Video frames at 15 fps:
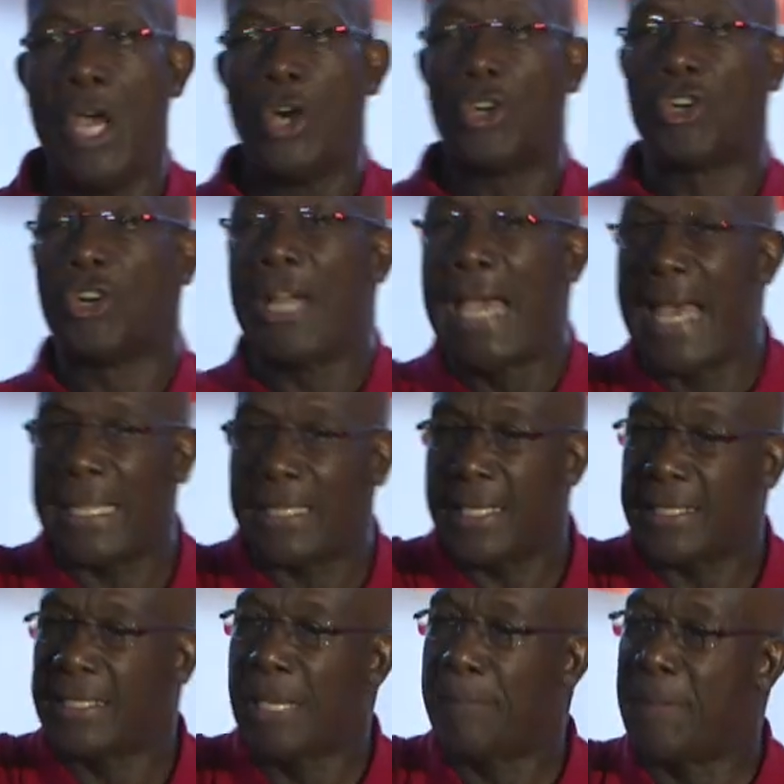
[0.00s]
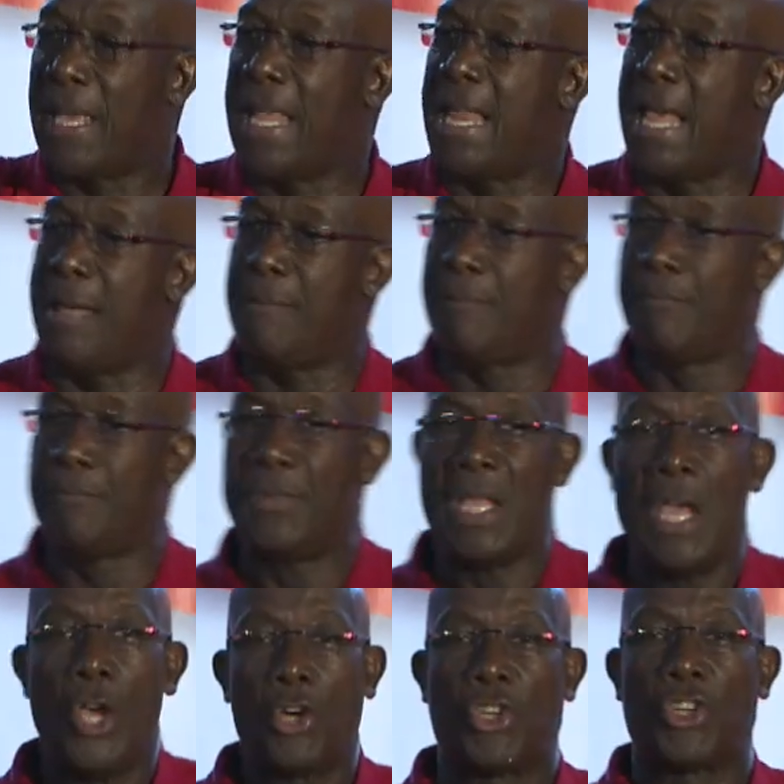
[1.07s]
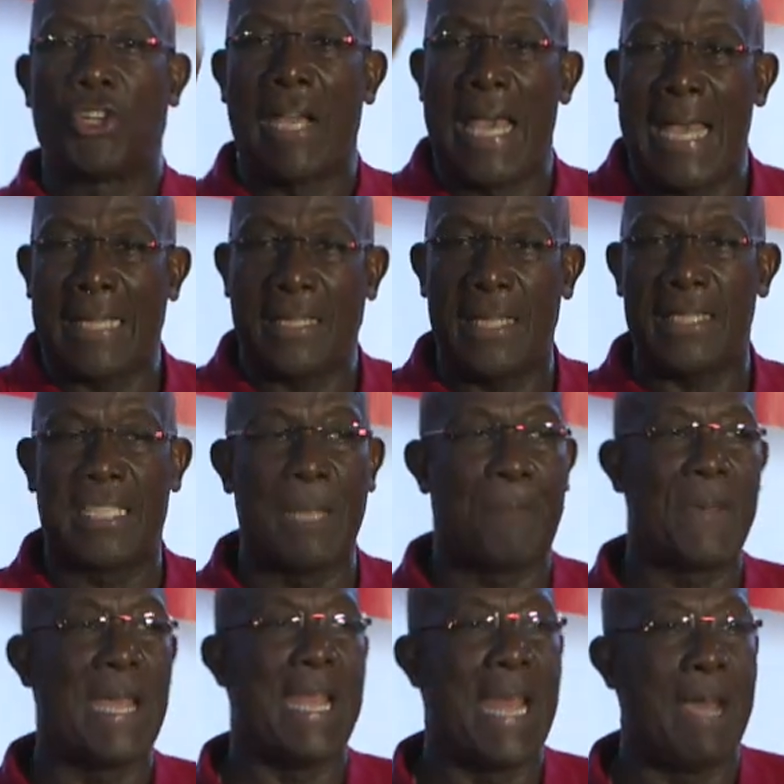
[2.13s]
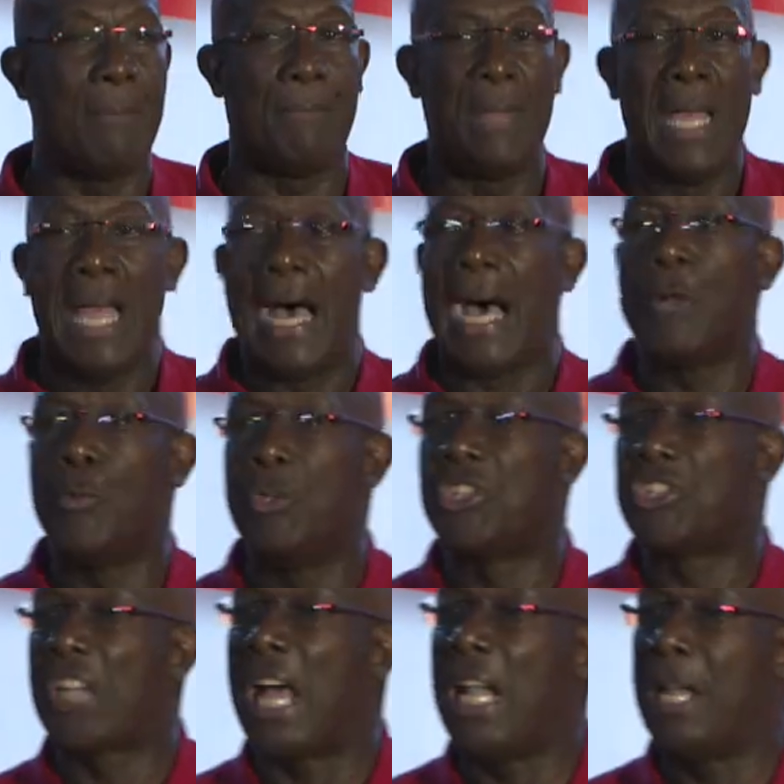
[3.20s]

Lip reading: great is the PNM, great is the PNM, and we shall